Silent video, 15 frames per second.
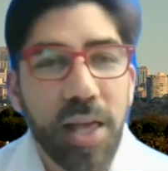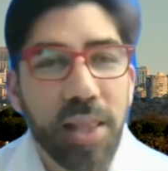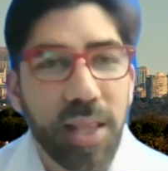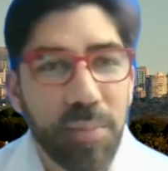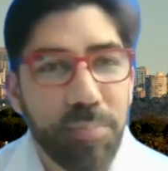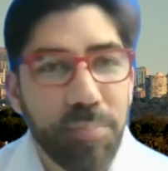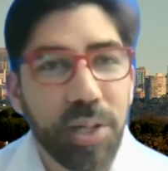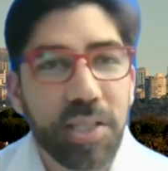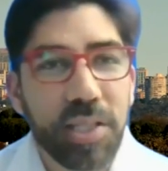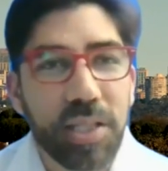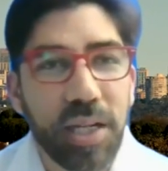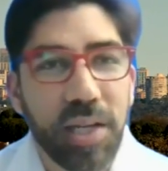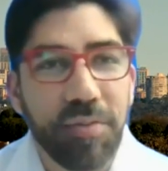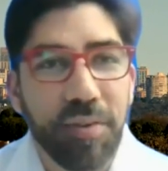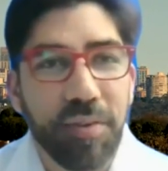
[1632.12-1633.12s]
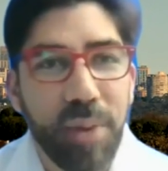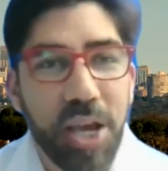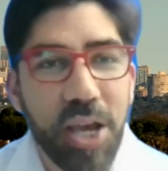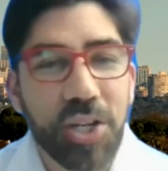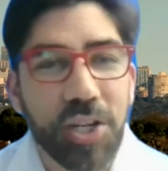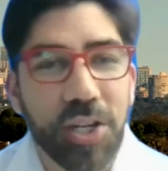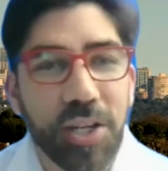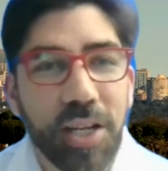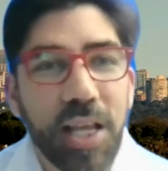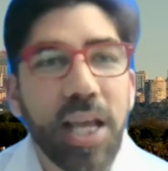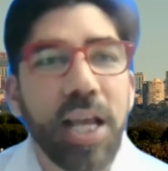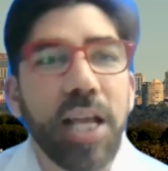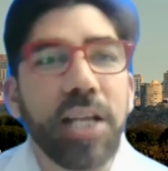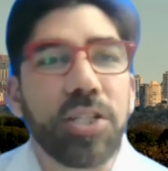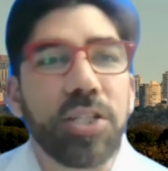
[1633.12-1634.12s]
that personal information
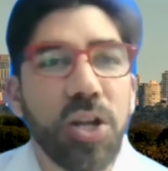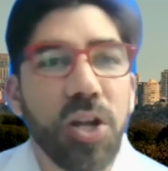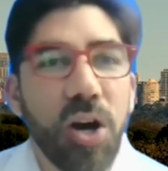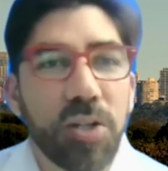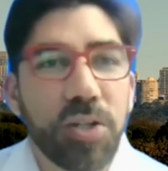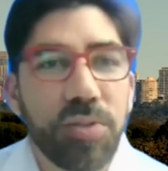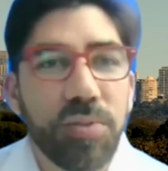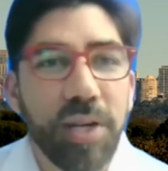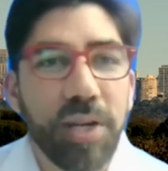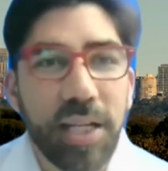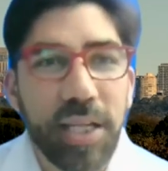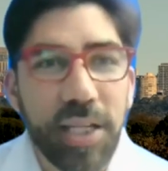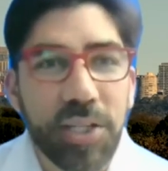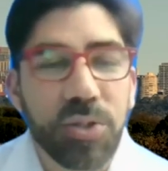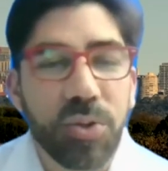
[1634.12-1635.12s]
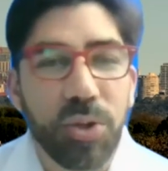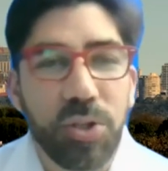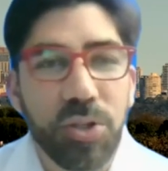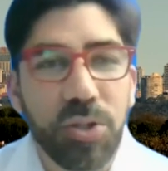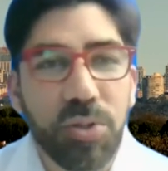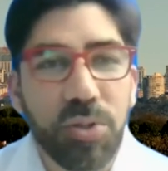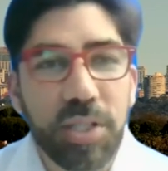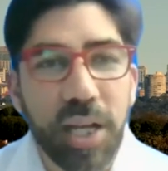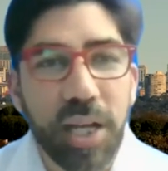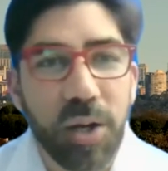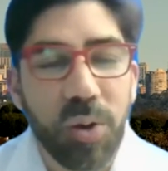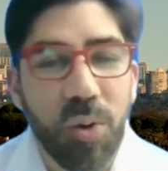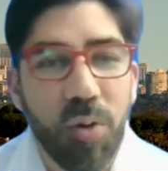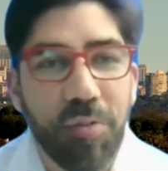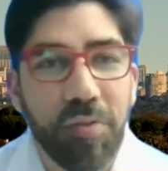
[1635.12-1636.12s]
is not released or used
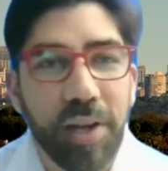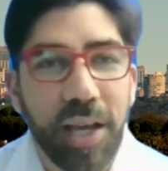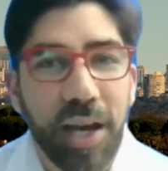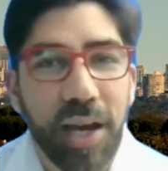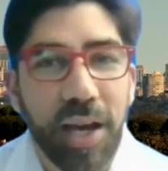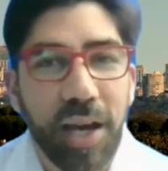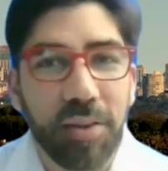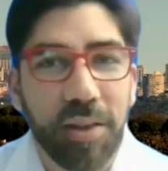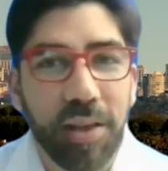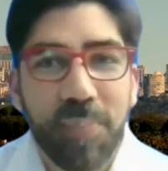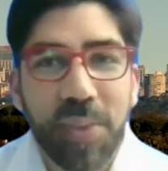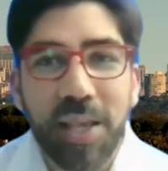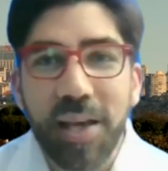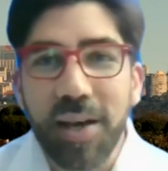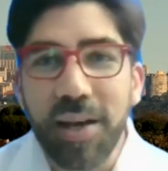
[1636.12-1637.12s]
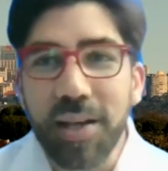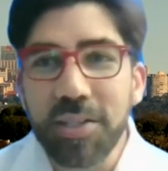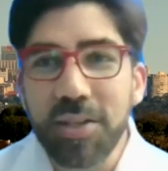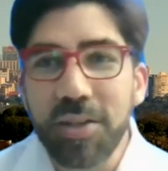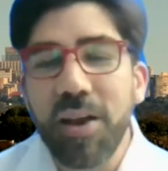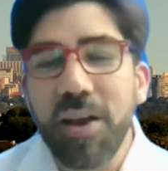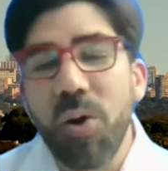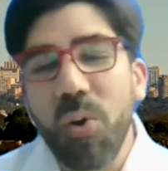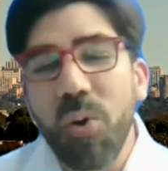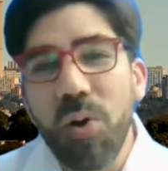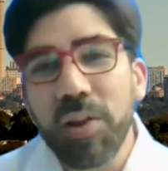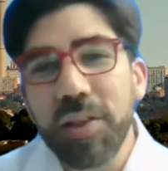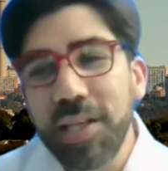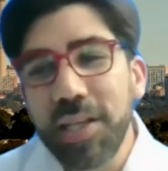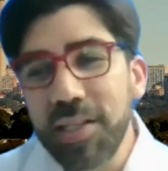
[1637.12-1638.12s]
unlawfully out there. So there are
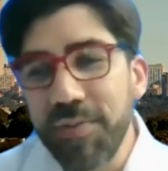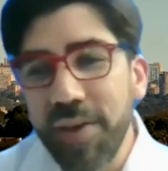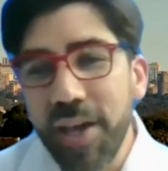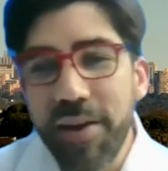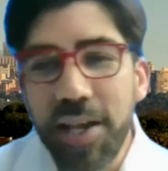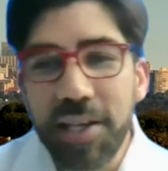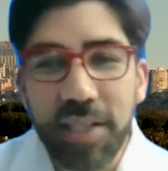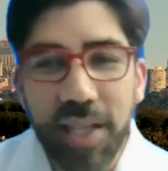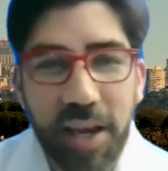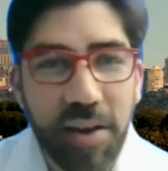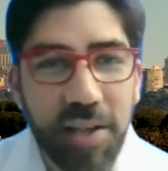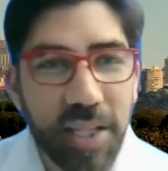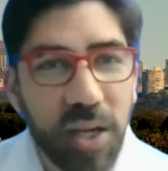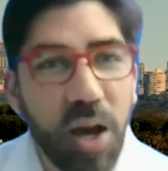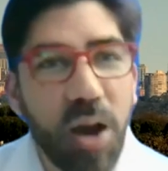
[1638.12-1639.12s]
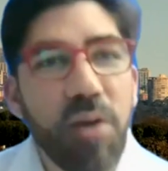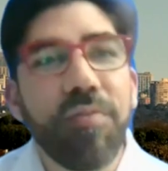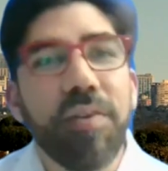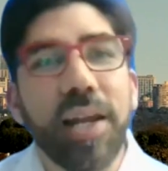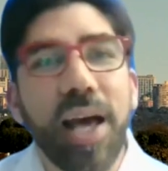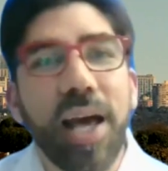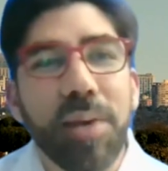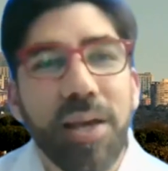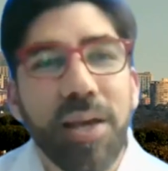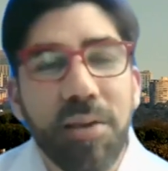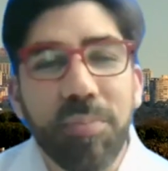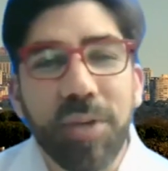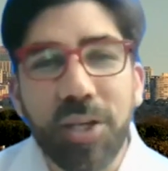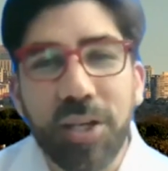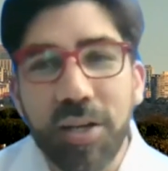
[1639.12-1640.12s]
all these various areas that overlap
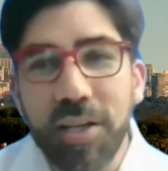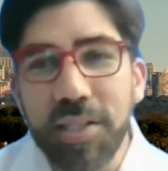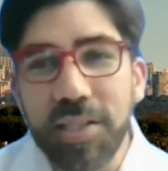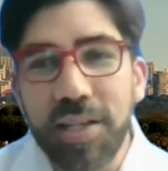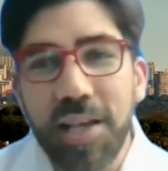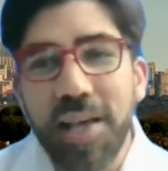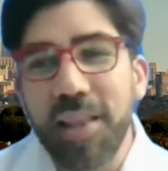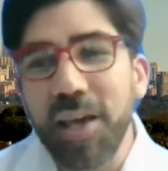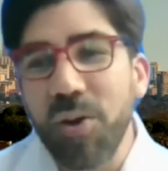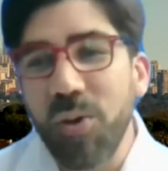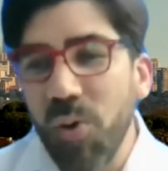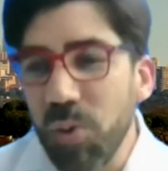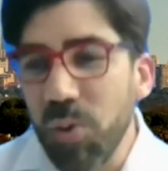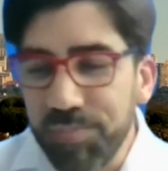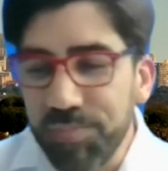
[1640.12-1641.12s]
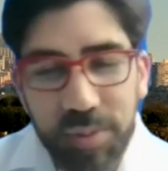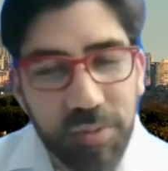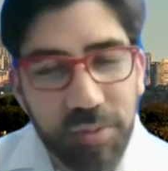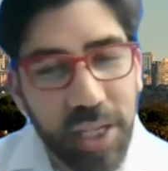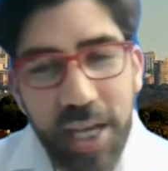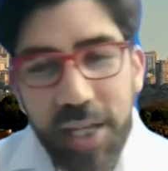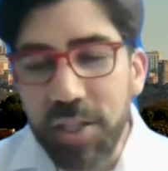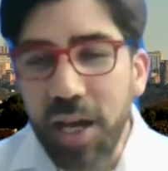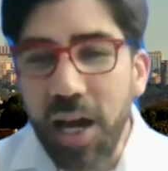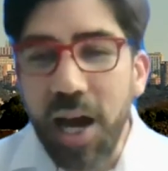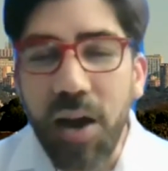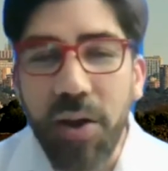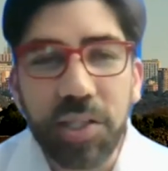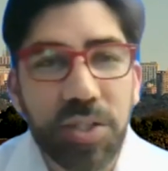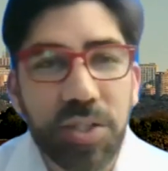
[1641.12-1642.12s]
because they all relate to
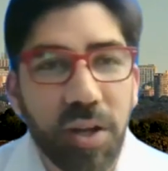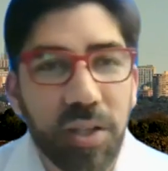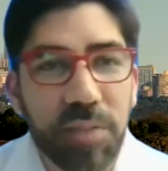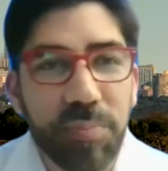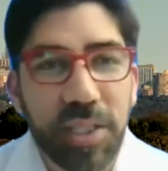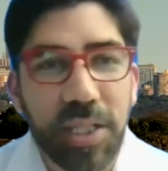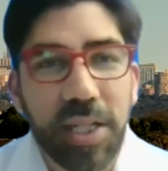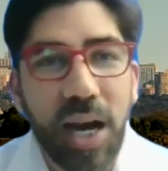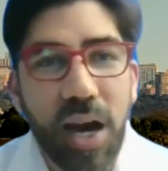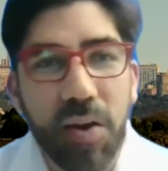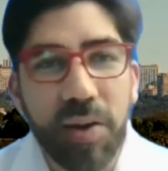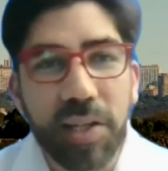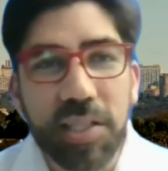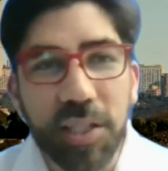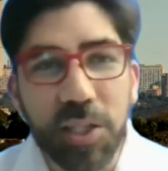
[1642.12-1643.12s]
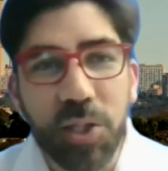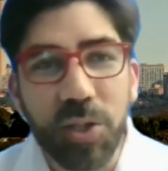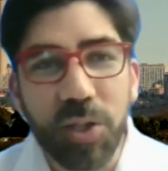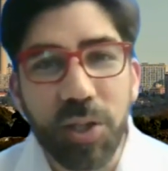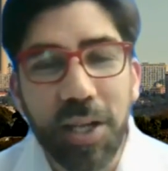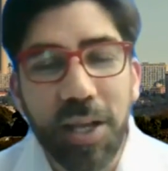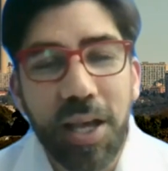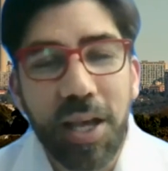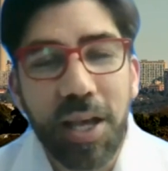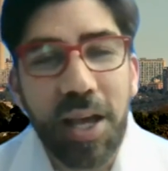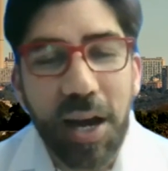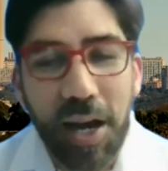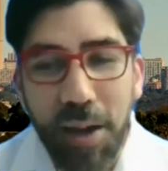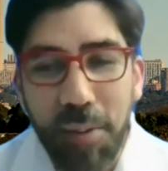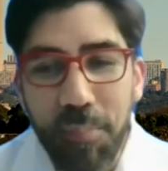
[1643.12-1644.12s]
how it's transmitted, how it's secured,
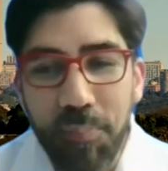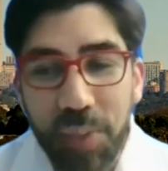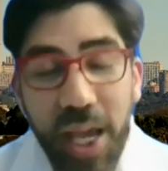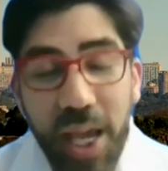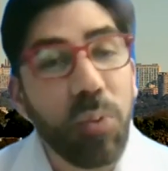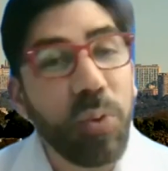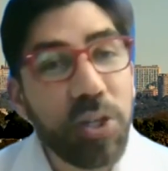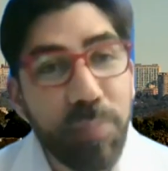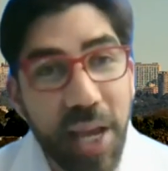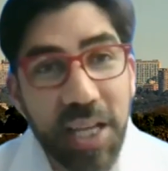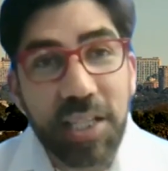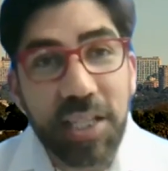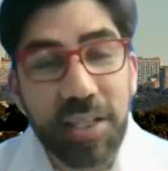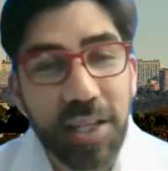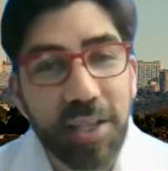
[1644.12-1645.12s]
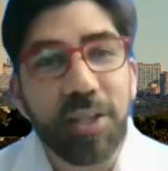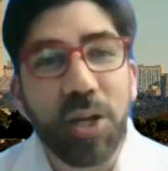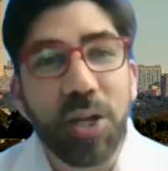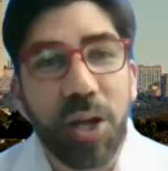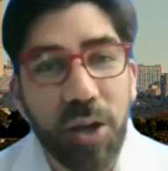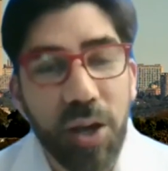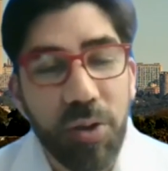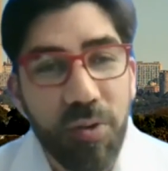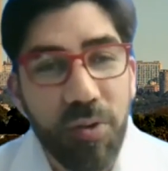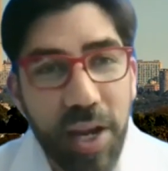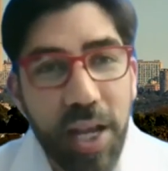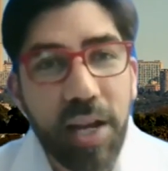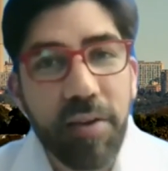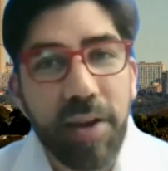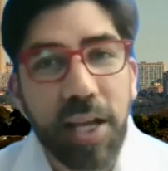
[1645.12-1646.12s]
and which makes it, a
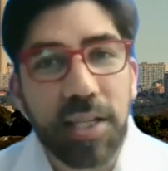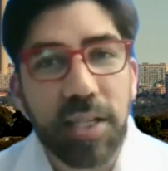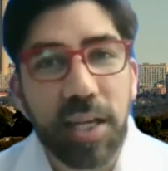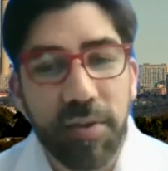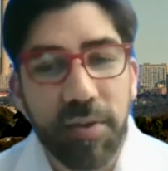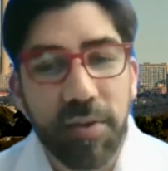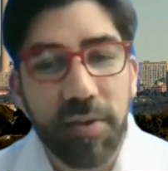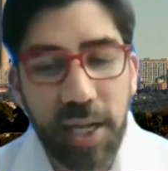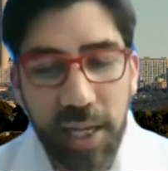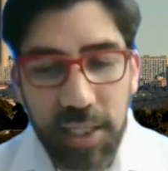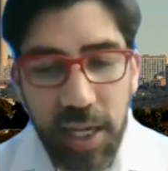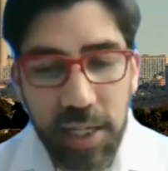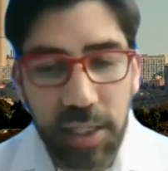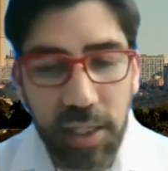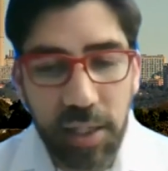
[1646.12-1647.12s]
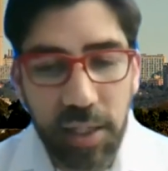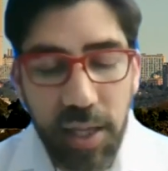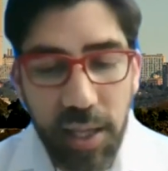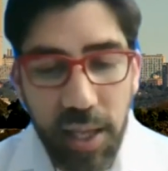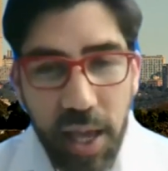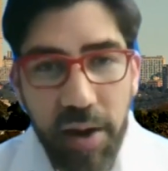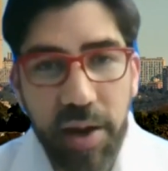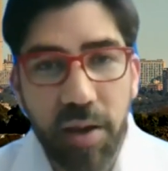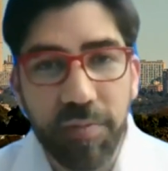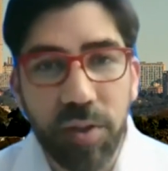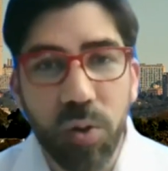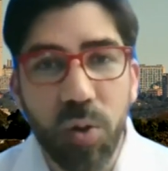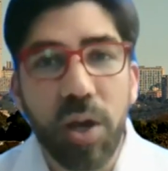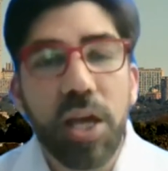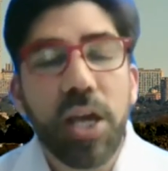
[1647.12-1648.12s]
really exciting area of the
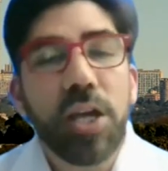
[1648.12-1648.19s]
law.